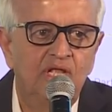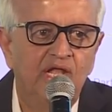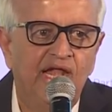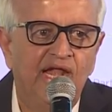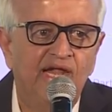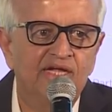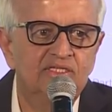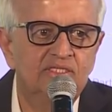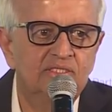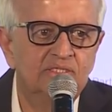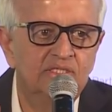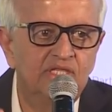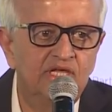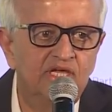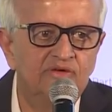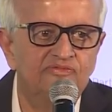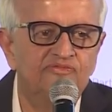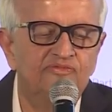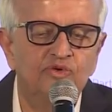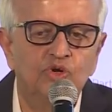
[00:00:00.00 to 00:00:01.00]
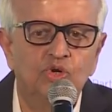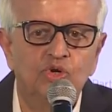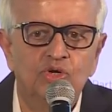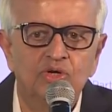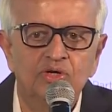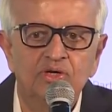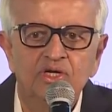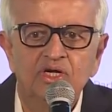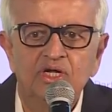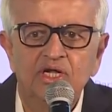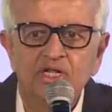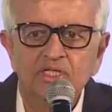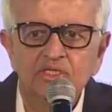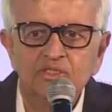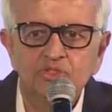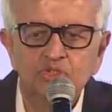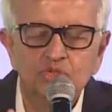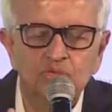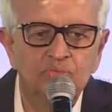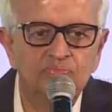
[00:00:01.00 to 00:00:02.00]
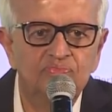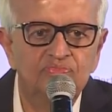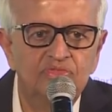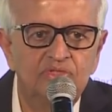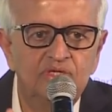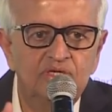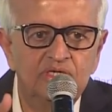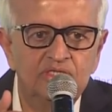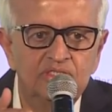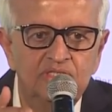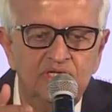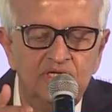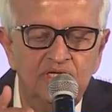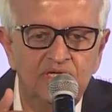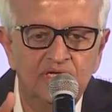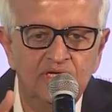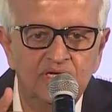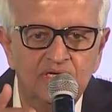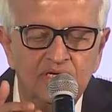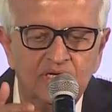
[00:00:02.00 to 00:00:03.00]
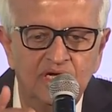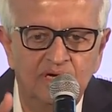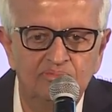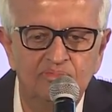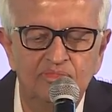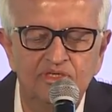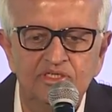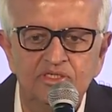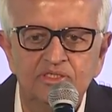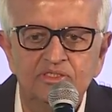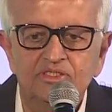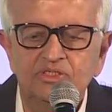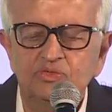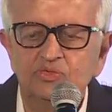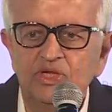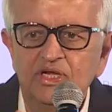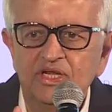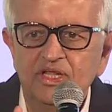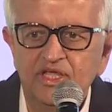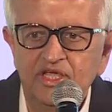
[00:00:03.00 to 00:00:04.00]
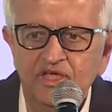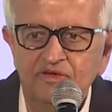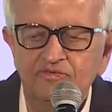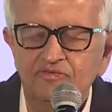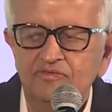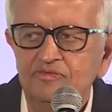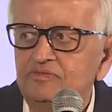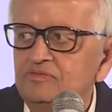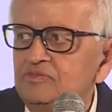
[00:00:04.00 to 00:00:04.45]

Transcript: And therefore, you, the government will give